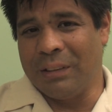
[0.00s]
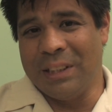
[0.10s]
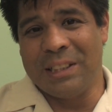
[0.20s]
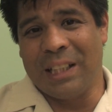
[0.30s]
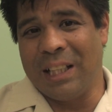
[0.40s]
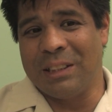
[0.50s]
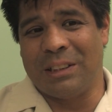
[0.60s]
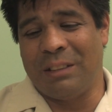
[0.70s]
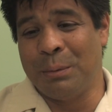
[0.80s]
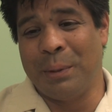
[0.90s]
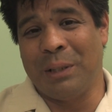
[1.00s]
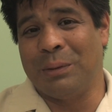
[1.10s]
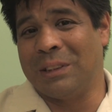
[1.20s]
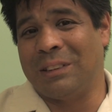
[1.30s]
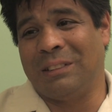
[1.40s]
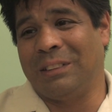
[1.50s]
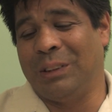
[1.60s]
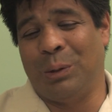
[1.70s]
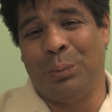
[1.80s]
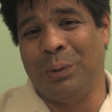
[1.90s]
These guys, everybody was,
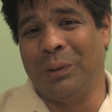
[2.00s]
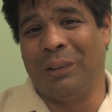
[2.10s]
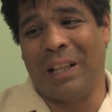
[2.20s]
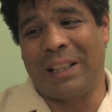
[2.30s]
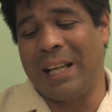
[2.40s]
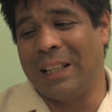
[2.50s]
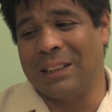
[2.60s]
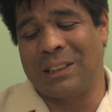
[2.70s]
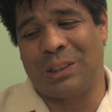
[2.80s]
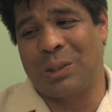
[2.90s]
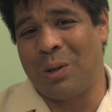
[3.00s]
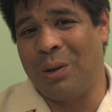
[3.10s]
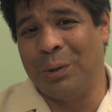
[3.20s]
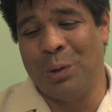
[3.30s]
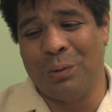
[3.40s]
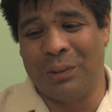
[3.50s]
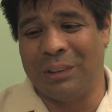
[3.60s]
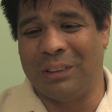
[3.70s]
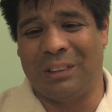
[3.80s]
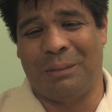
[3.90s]
we were like ants crawling
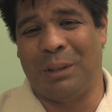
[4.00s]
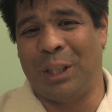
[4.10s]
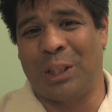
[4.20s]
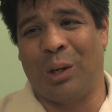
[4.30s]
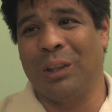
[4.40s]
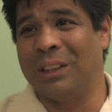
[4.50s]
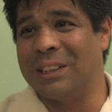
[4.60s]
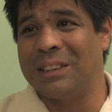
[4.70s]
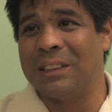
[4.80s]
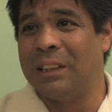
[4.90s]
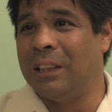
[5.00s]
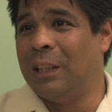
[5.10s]
over a carcass.